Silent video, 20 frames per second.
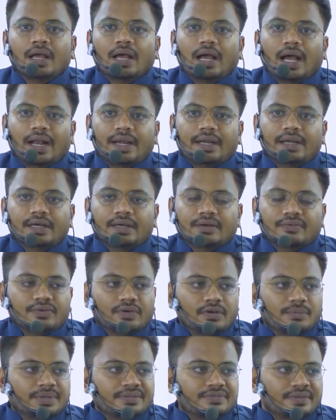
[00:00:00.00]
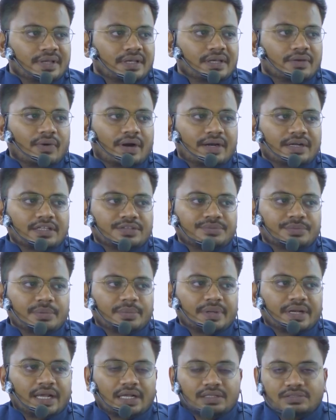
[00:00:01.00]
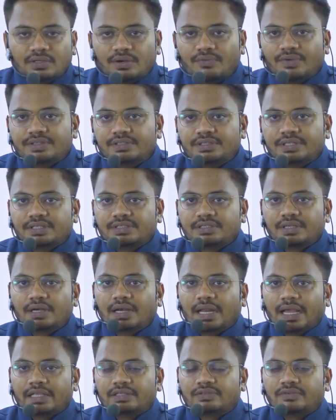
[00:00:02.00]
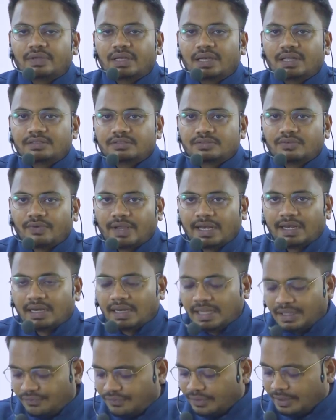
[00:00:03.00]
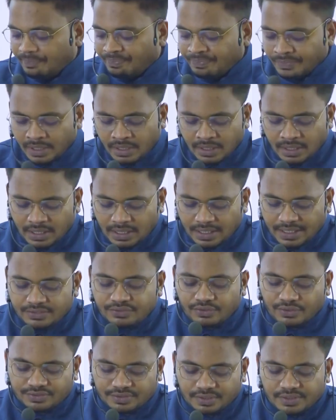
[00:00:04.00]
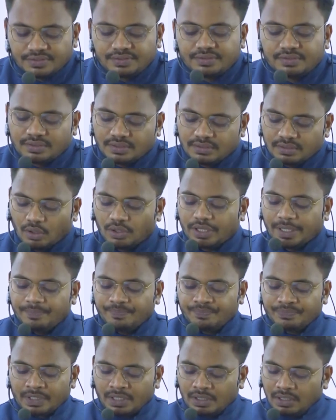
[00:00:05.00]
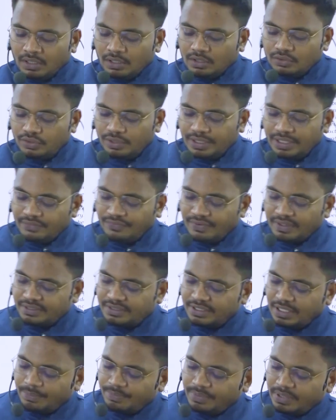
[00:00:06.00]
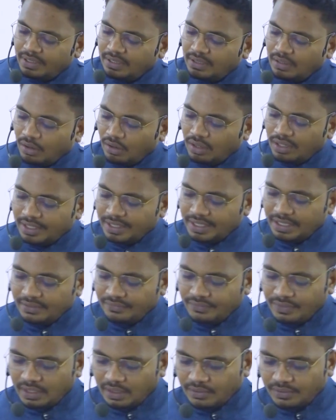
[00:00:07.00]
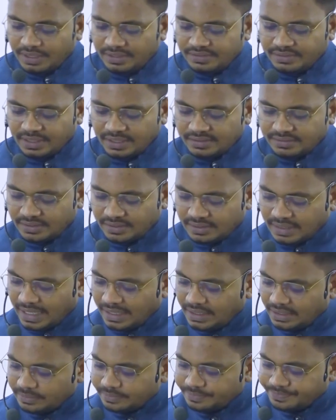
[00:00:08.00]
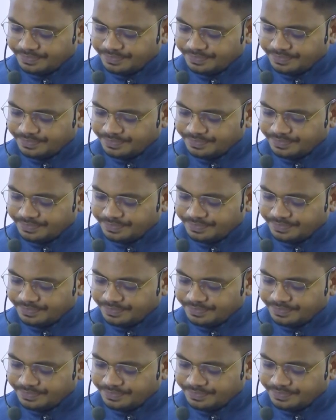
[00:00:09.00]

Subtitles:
And we will be seeing what is meant by natural vegetation as well as wildlife resources. Okay, so in first chapter already we have discussed that